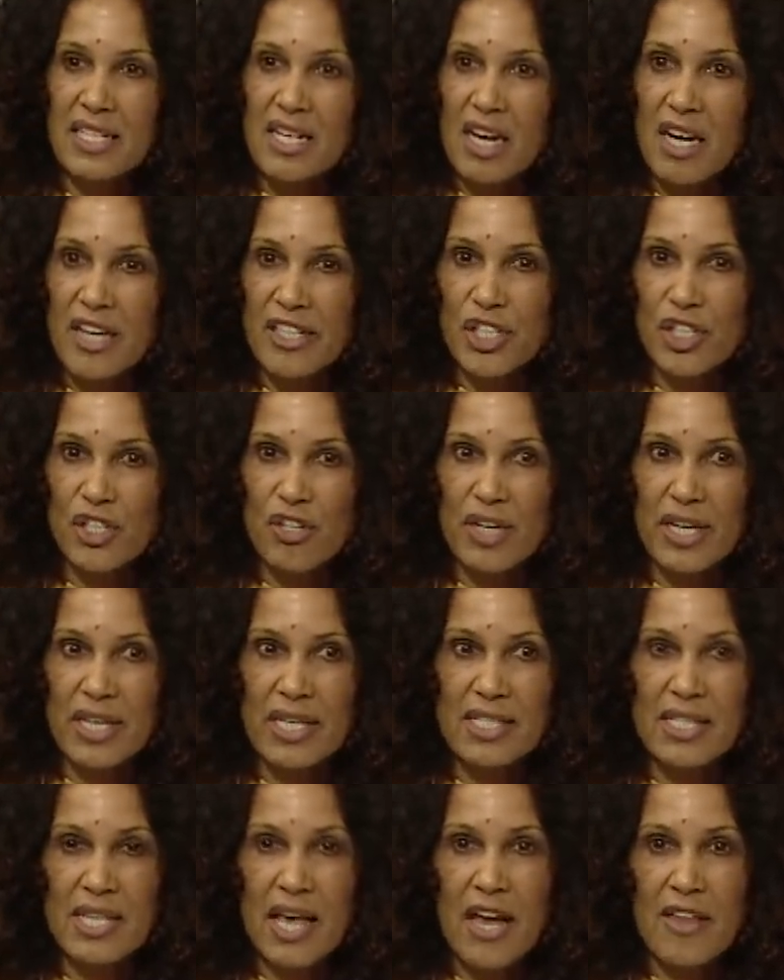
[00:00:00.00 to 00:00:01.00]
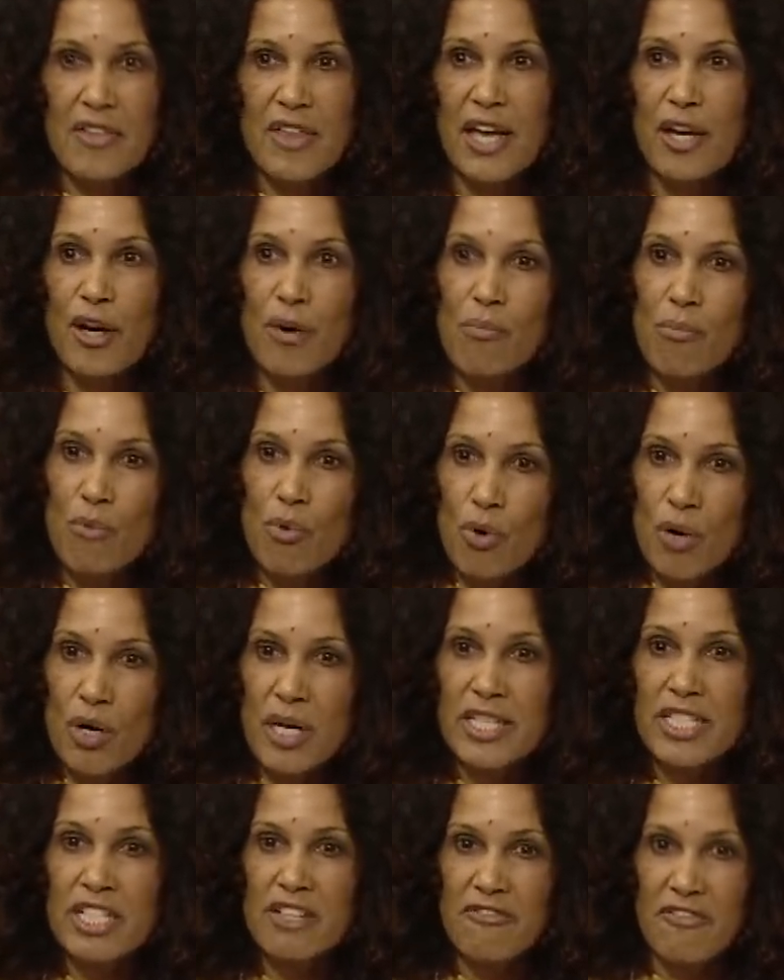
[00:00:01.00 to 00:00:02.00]
countries that are
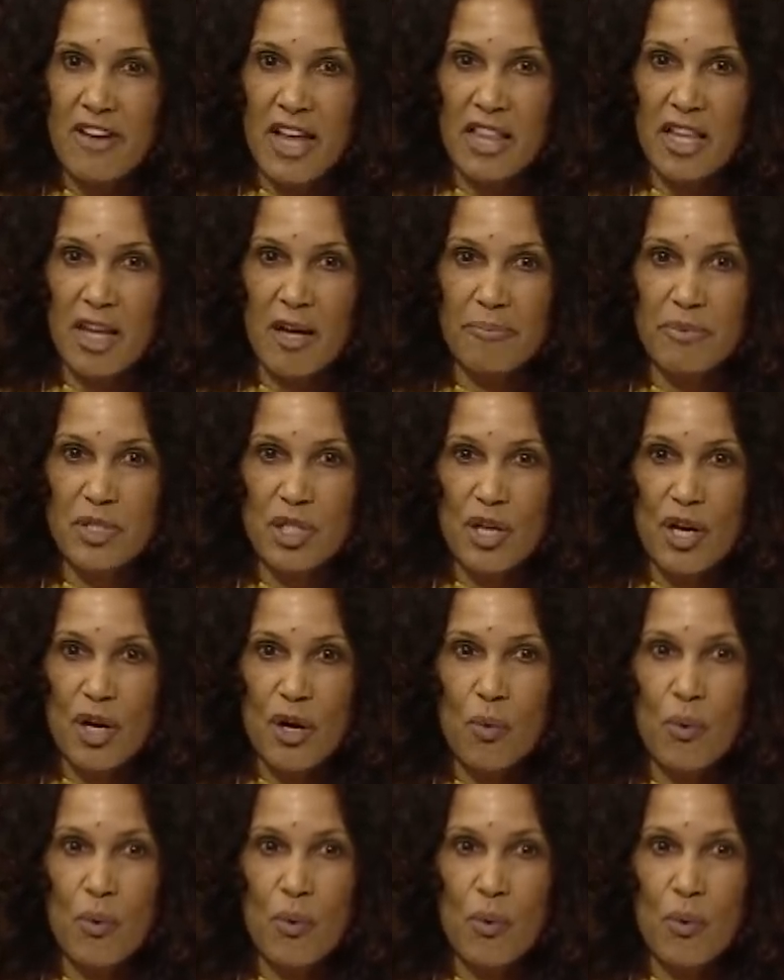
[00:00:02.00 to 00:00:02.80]
more developed,